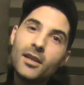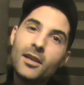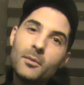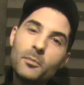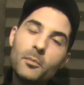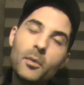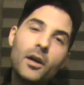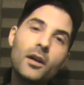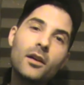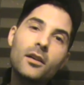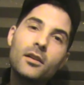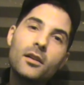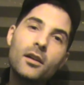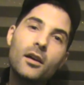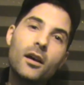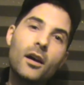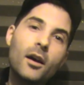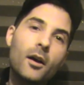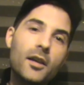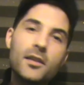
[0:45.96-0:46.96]
but
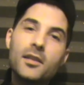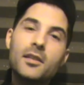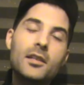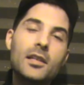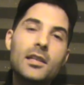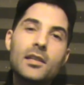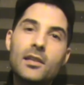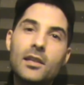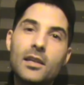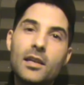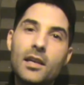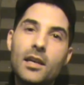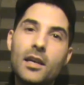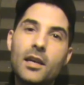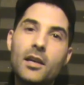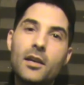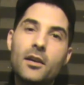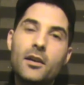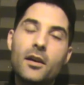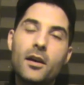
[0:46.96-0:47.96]
I didn't need it
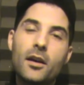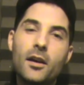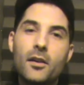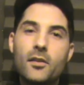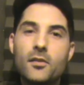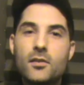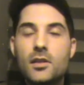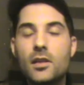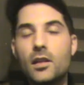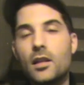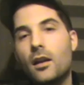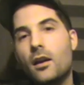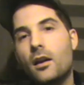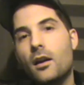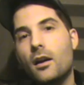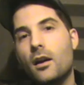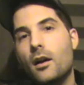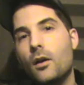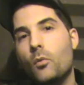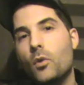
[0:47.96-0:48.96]
until
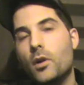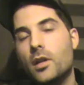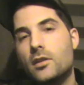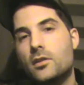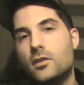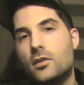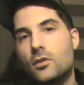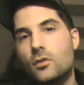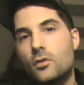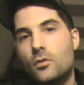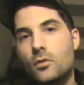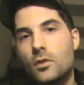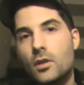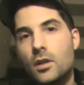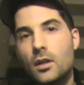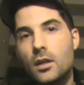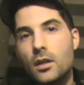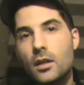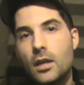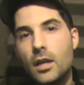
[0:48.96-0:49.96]
I wanted to
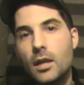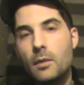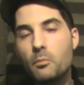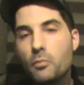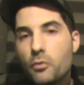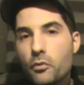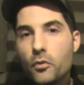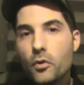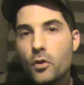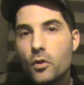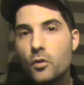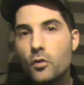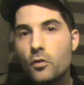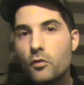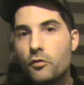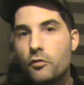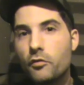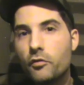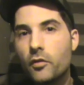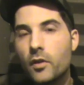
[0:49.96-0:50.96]

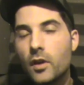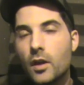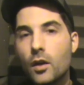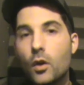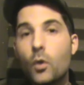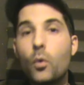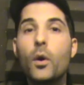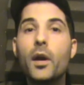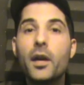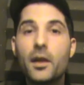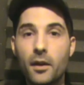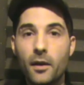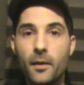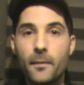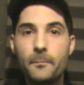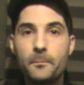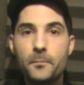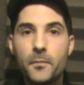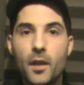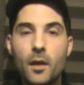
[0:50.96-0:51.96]
improve quicker.
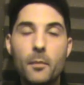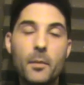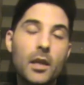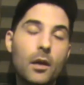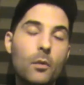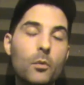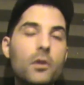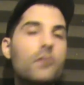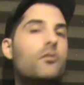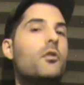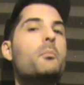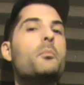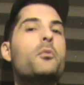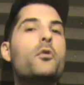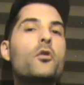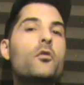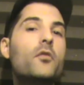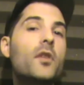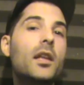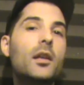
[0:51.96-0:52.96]
I mean, I would have
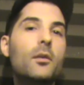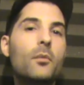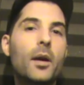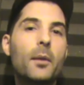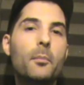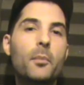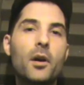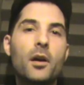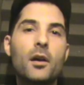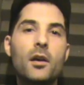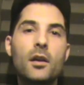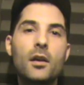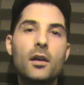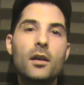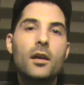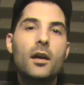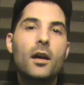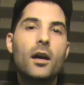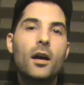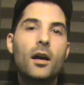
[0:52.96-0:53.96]
improved anyway, but
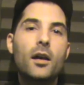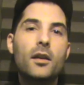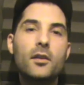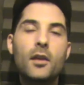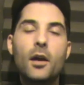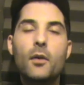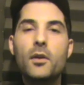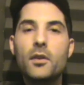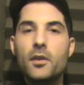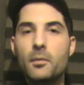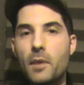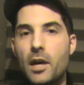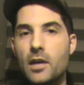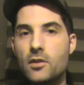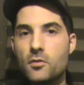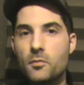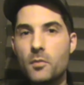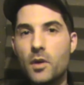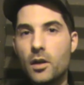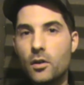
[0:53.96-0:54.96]
knowing the
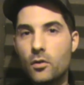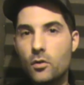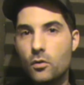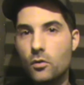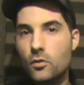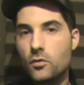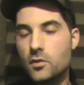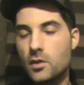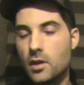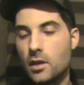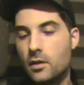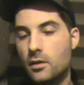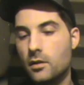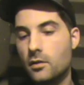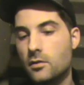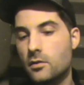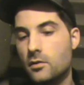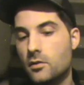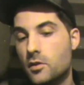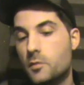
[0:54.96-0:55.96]
major and minor chords, I
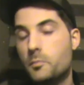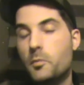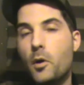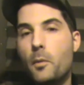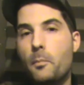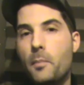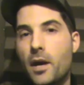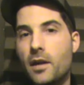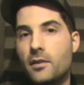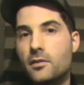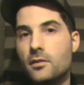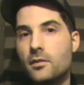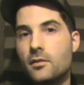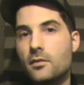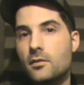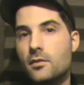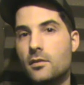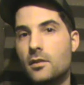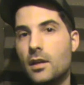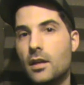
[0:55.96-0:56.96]
could spot
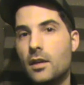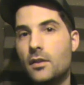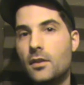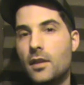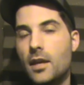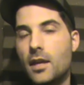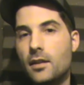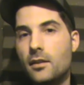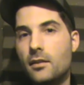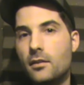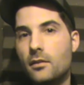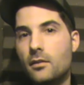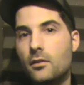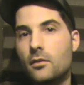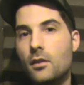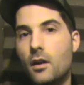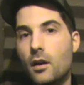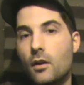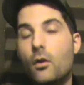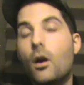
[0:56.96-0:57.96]
patterns and then
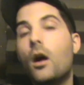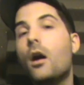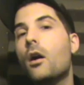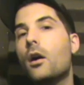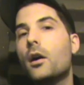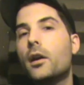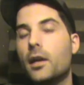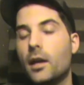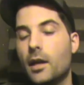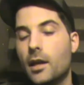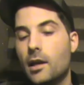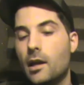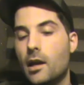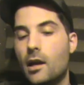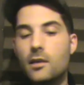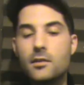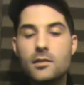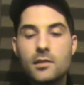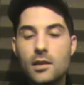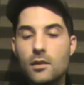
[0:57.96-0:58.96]
know, oh okay,
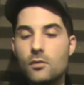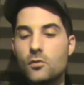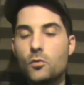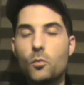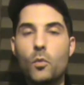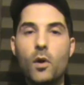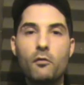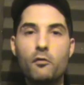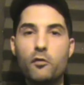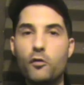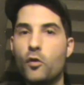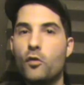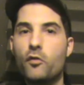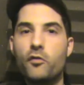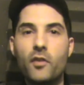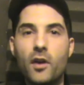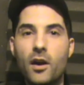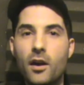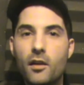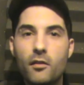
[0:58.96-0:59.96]
I see it was a
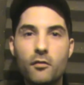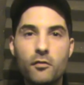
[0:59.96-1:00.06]
1-4-5